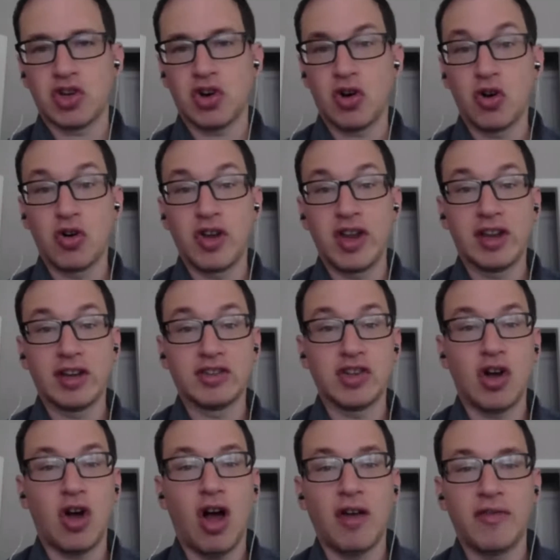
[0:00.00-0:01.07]

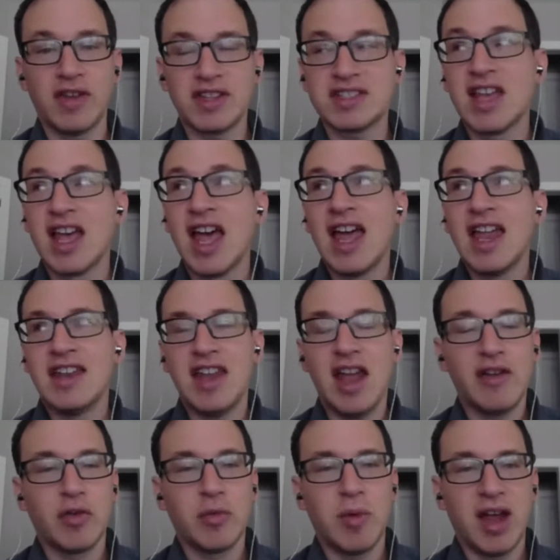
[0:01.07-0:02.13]
returning to office.
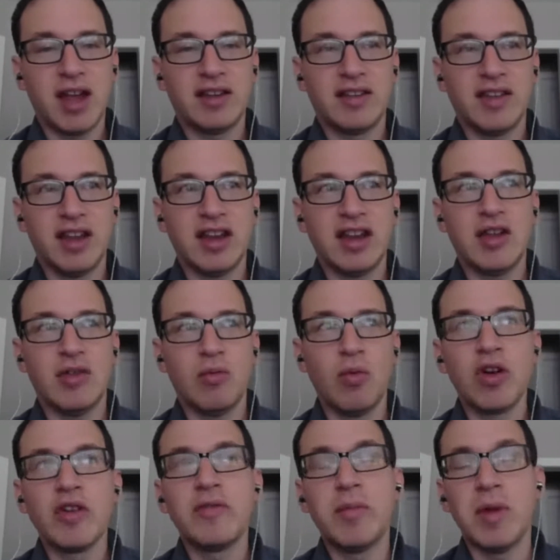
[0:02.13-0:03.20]
Never mind that it
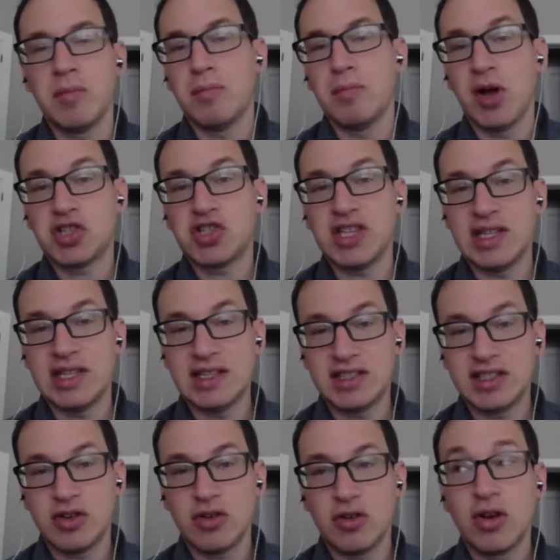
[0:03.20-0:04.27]
would have been much
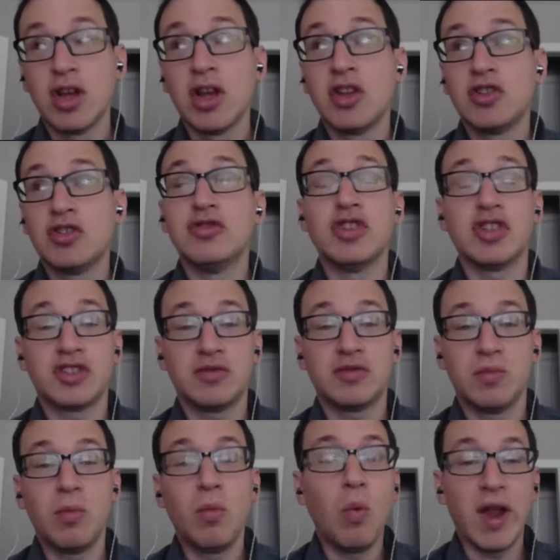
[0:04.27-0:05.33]
easier to
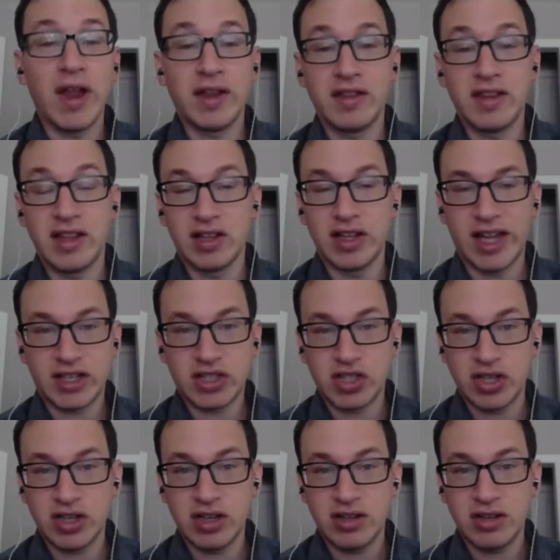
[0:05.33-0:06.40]
just win the
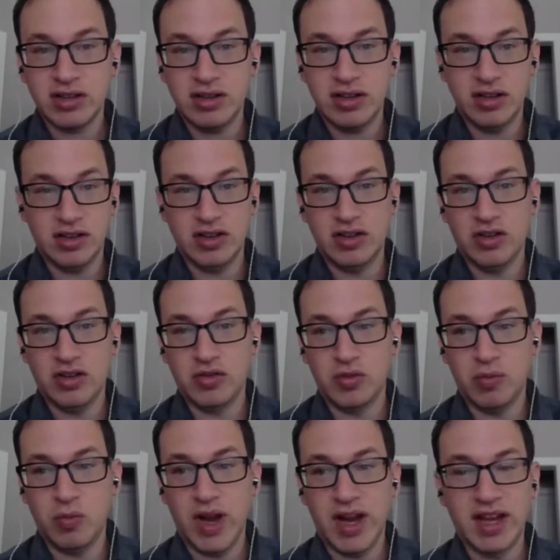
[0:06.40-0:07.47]
election,
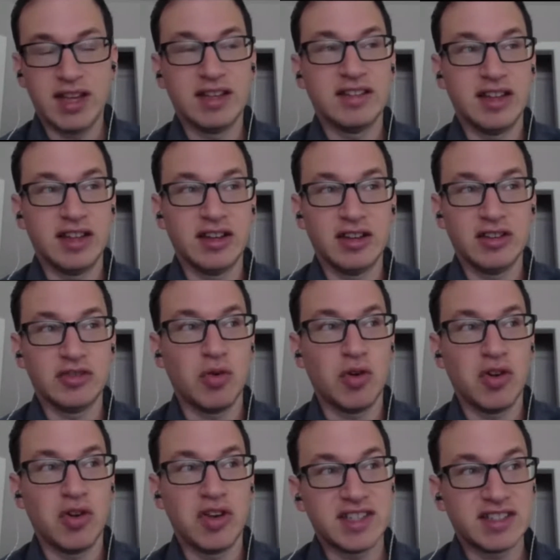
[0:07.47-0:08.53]
the way he did in
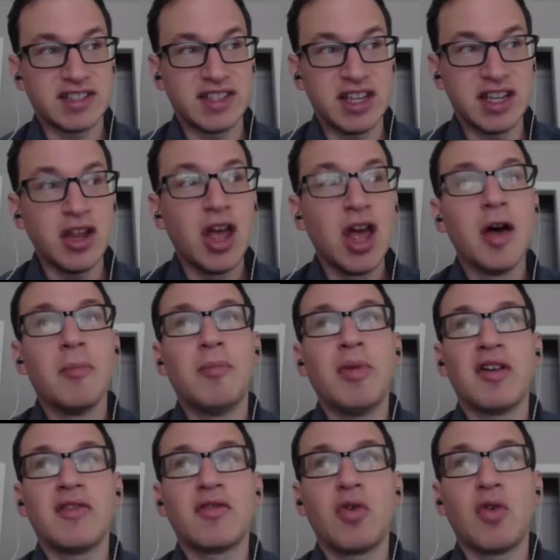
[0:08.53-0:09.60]
2016.
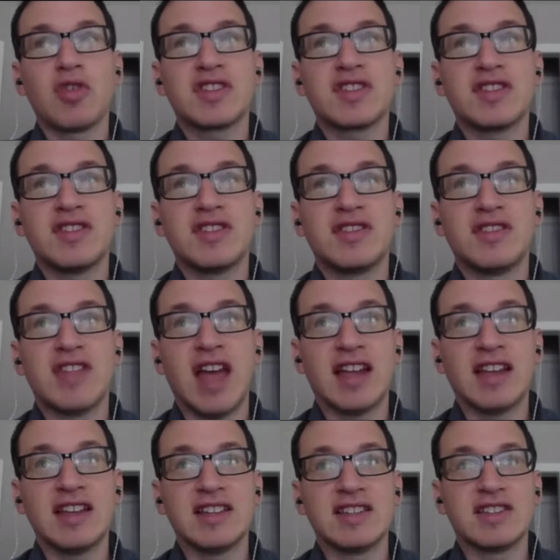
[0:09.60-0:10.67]
But of course,
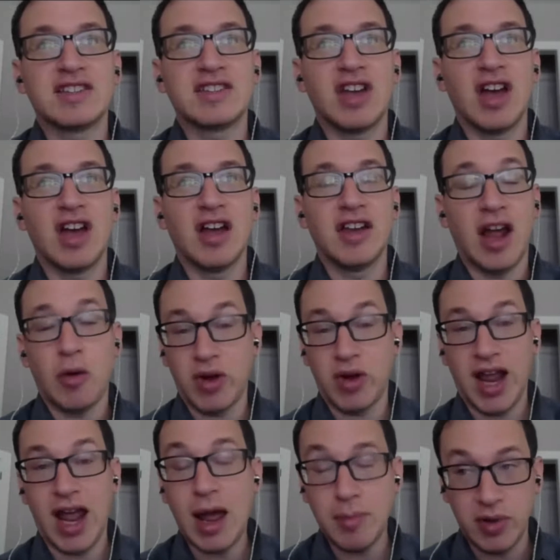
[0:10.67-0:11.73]
that is not
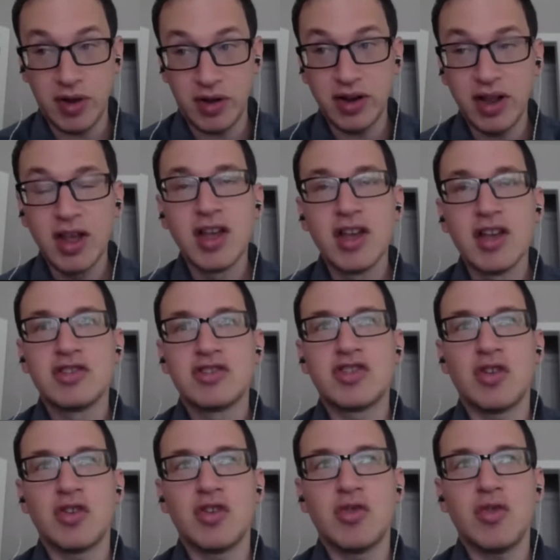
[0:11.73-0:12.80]
what happened.
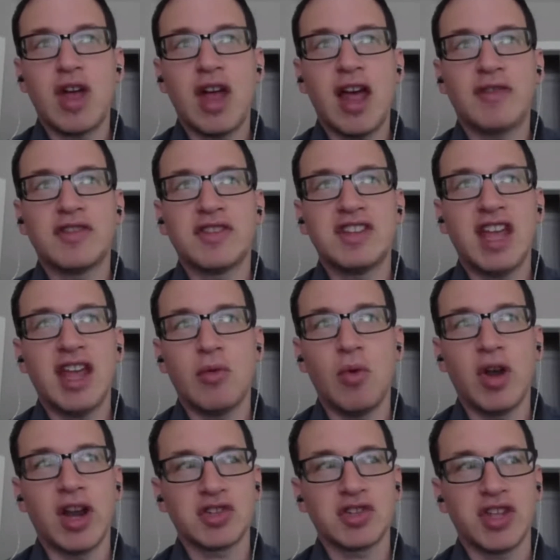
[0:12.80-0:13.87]
So you have to
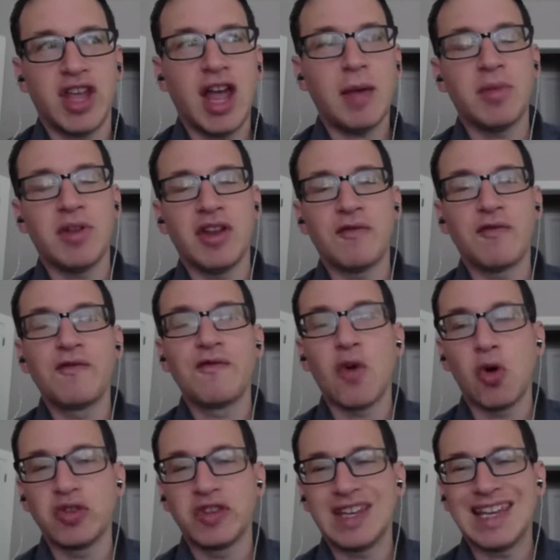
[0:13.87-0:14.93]
take what actually happened and
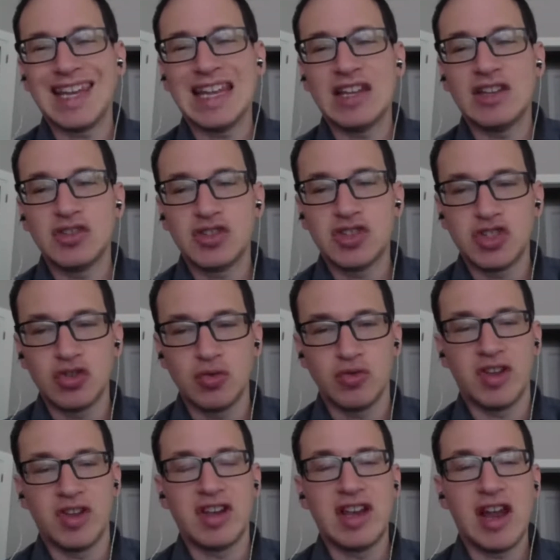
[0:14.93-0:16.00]
fold it
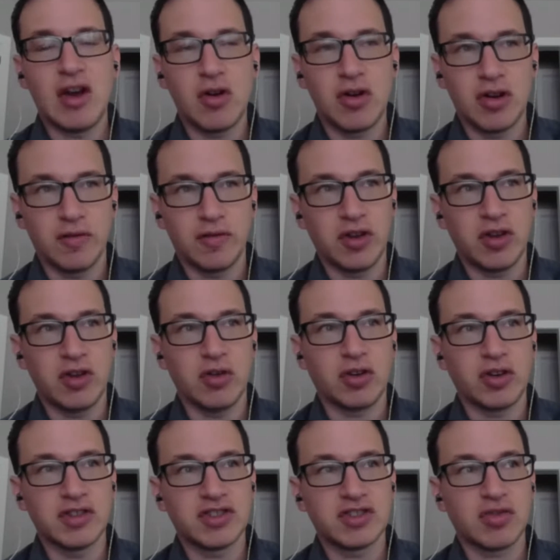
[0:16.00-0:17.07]
into the narrative that
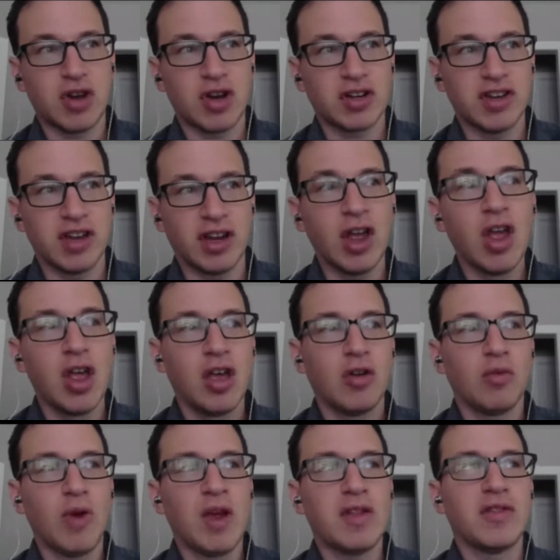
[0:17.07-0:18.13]
you're constructing,
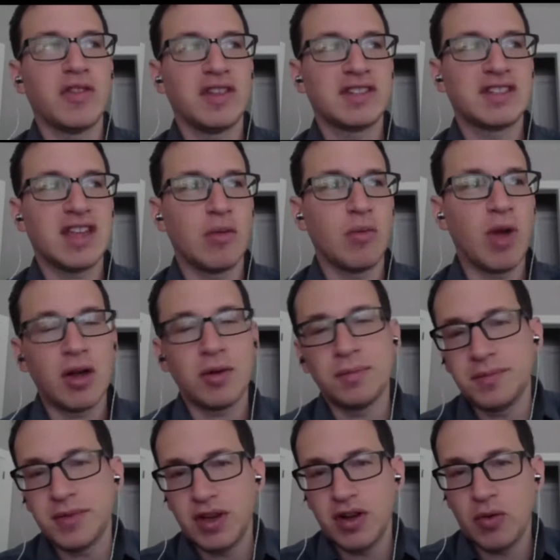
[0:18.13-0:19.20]
rather than say,
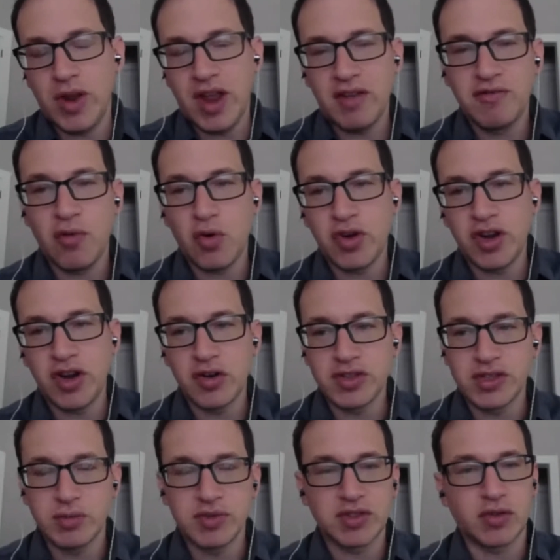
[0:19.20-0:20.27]
well, we had 4
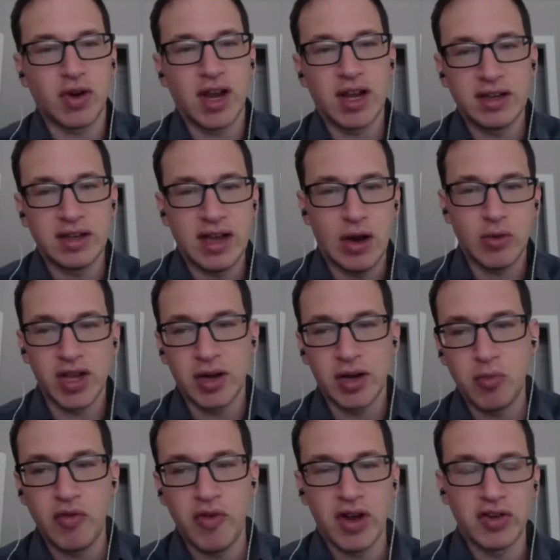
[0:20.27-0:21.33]
years, it was great, now we
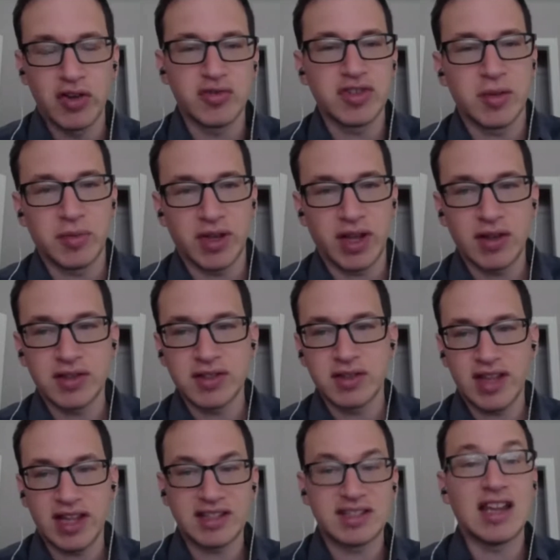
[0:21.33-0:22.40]
got to move on and do something
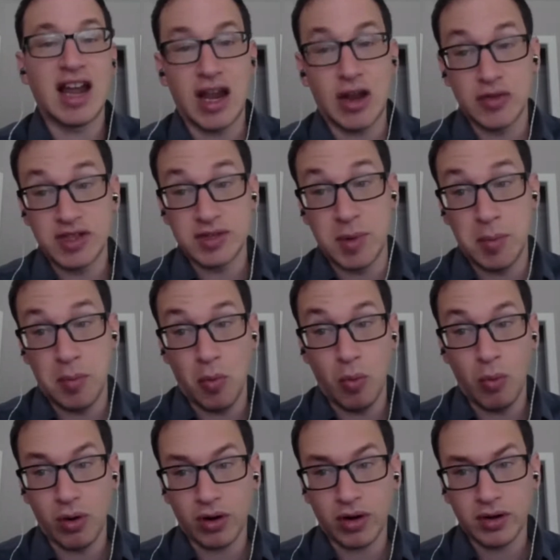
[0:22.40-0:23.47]
else. That's not how these
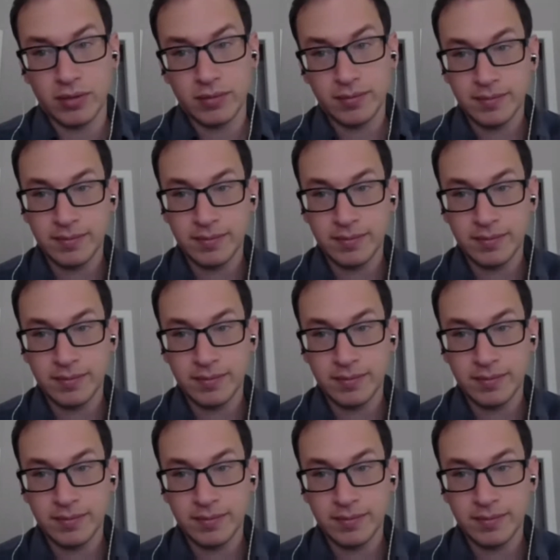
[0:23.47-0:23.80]
people work.